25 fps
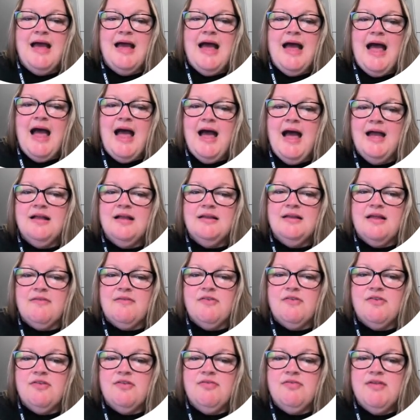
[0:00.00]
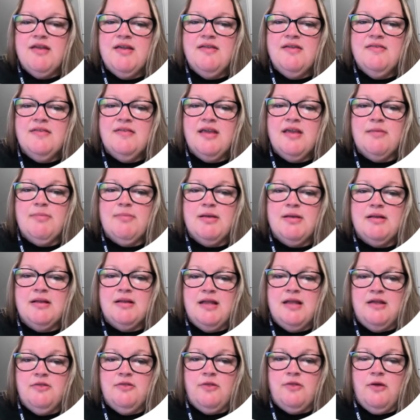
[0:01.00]
High levels of these can be
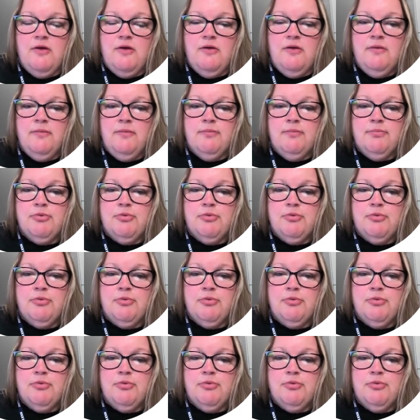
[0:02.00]
lethal.